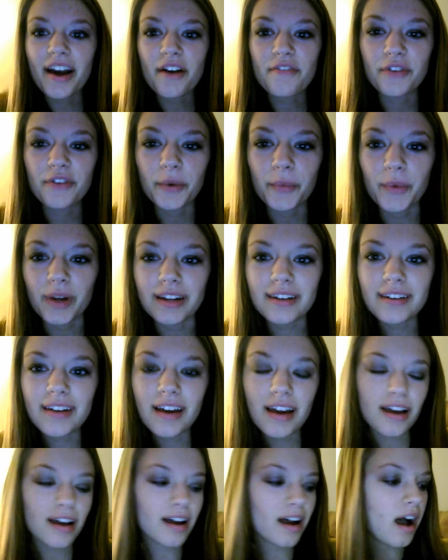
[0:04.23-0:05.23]
Everyone,
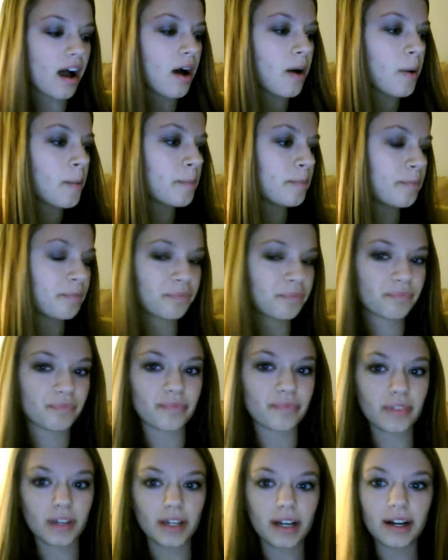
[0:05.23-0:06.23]

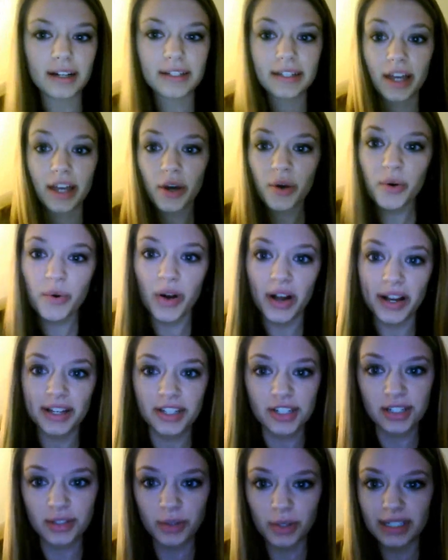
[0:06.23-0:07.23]
I know I
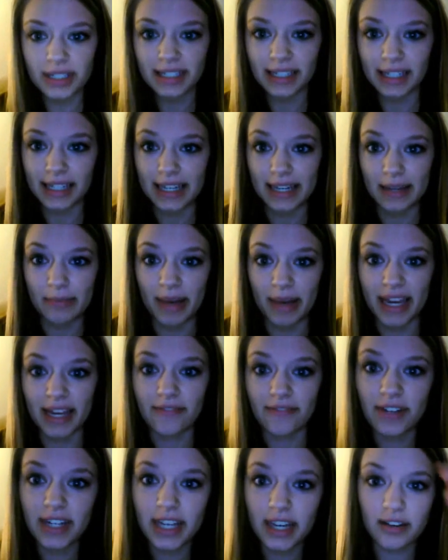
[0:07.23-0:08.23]
just recently
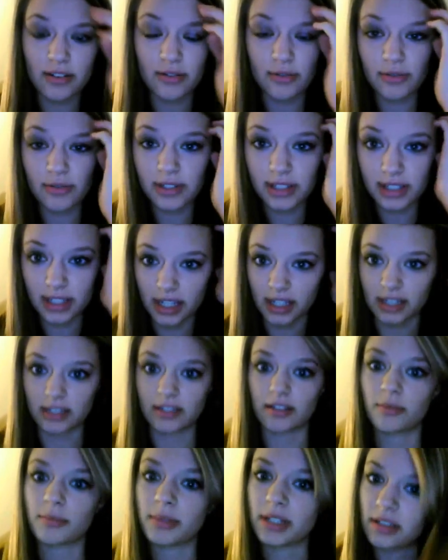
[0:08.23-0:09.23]
made videos and
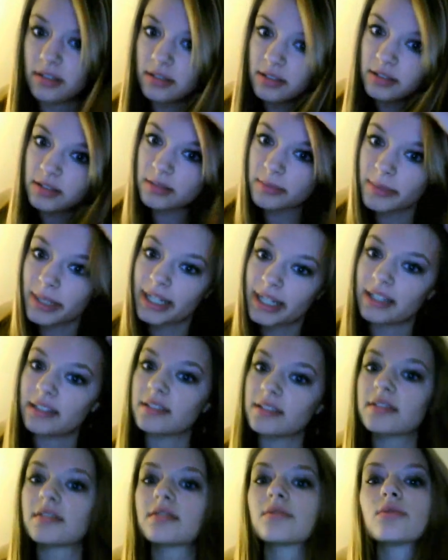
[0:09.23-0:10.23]
oh my god, my hair
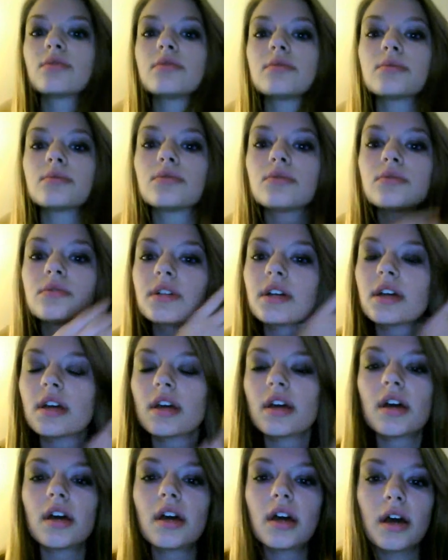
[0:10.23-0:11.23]
looks horrible,
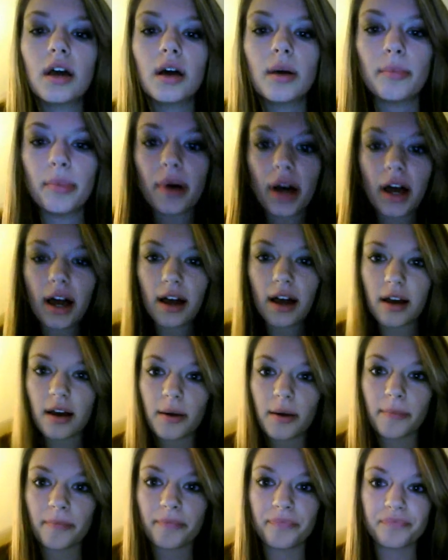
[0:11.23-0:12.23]
but
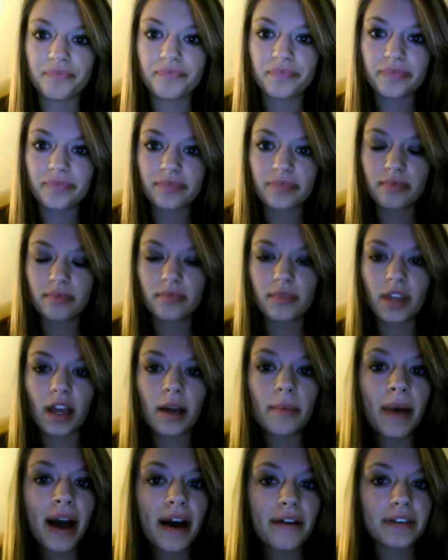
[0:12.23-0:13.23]
I'm
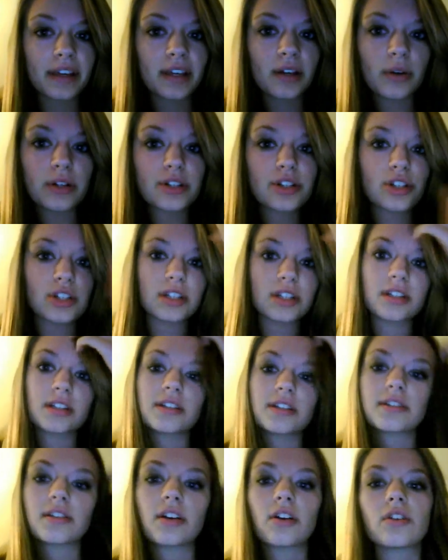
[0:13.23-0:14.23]
having
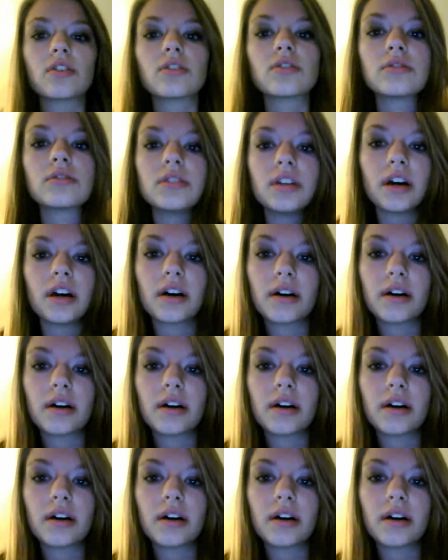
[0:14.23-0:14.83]
questions on